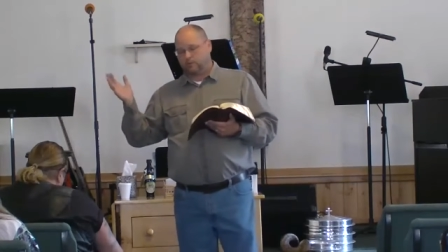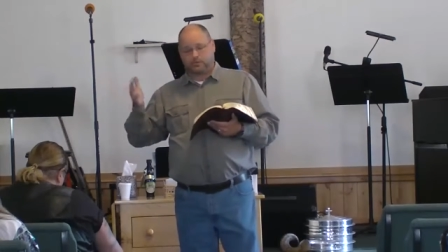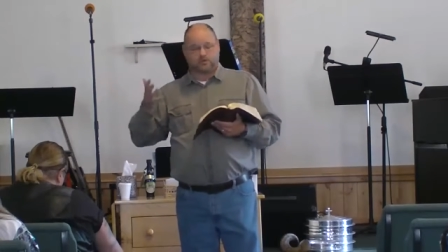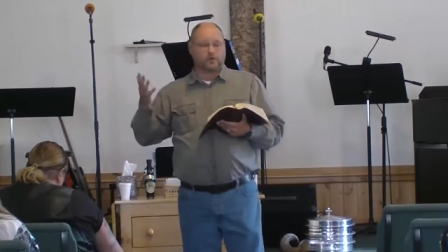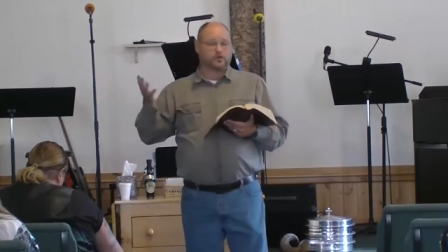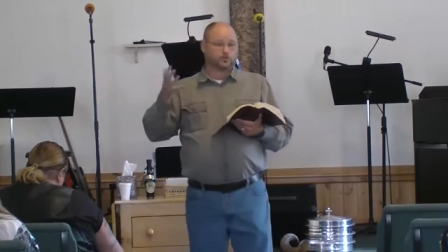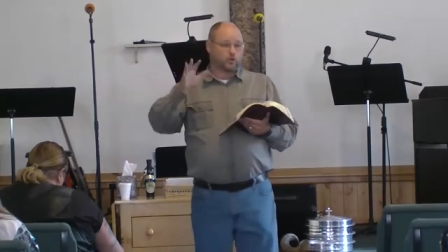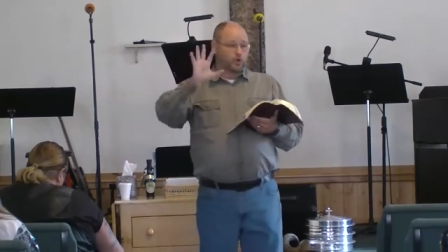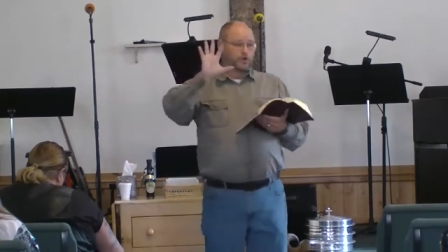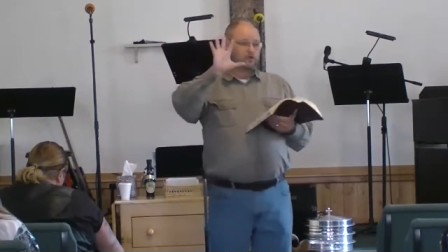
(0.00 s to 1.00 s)
between us, we
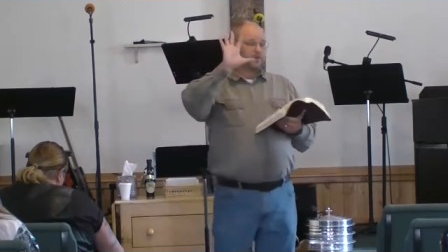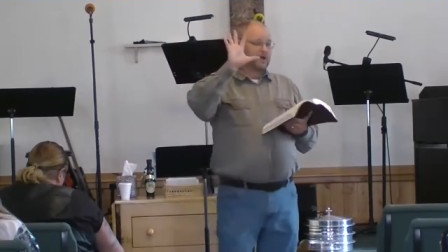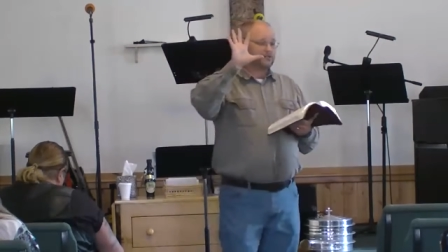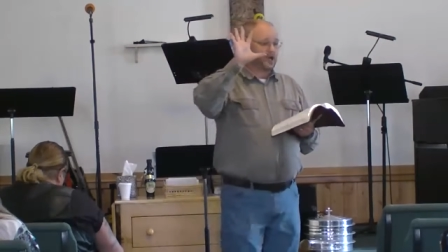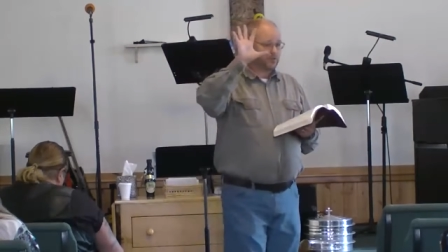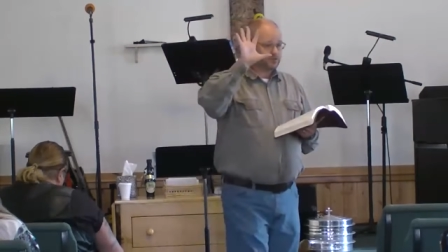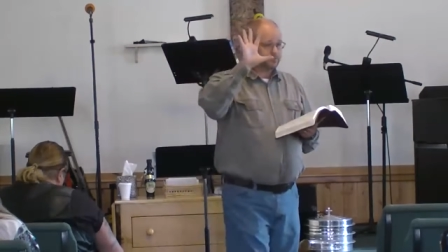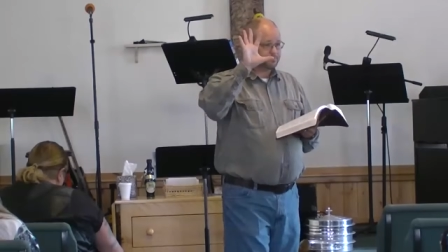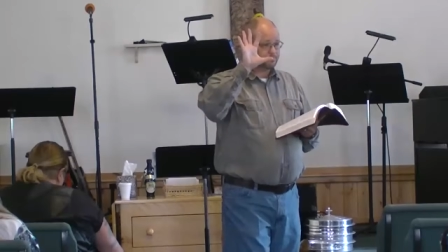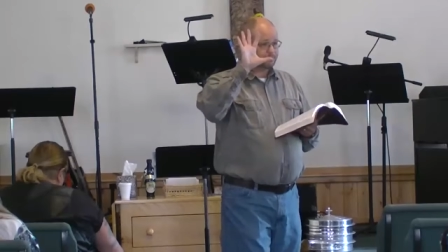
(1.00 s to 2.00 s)
were working five
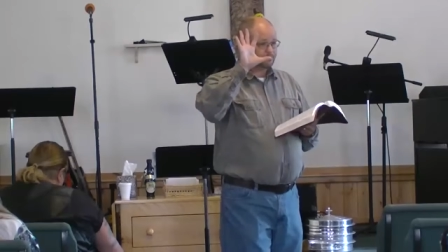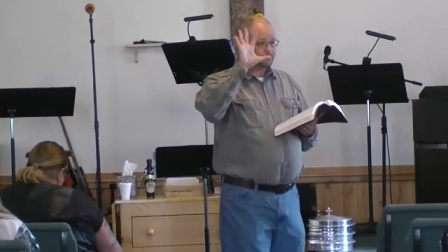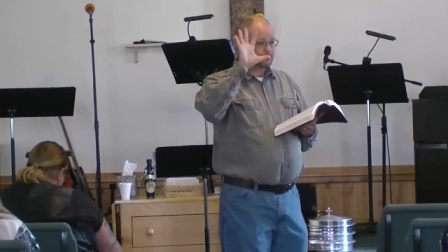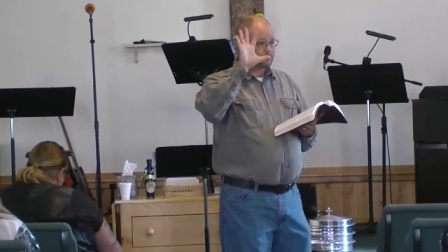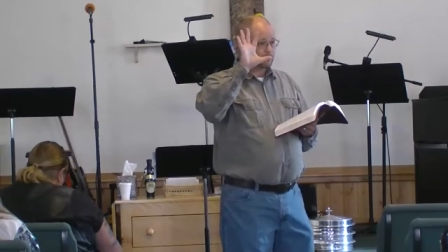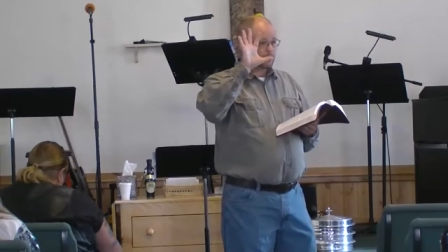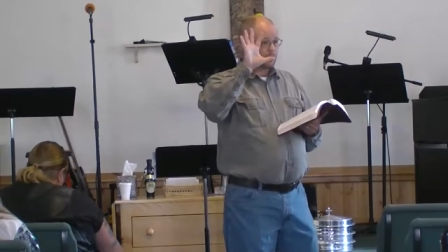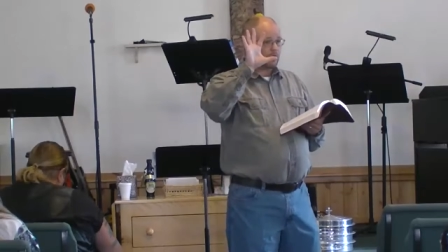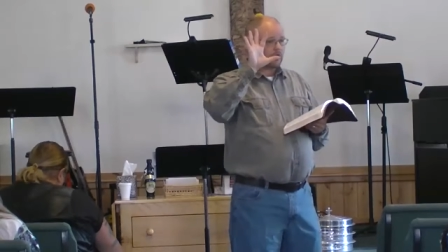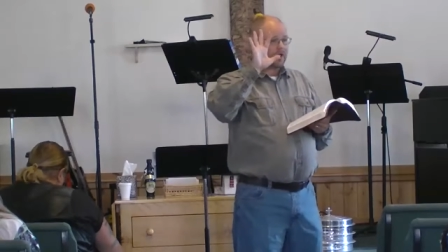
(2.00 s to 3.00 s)
jobs,
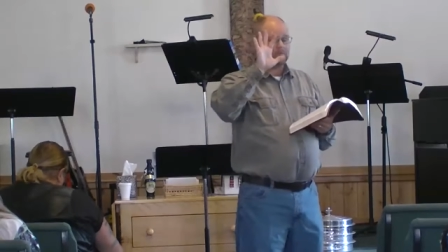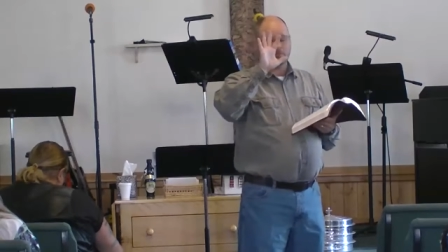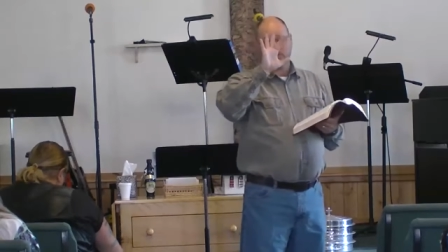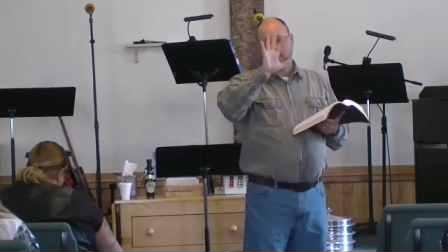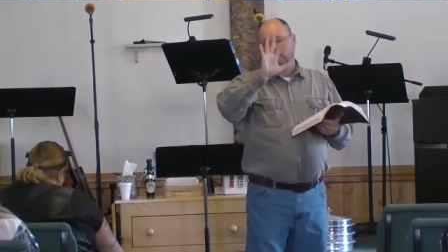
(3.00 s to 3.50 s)
okay?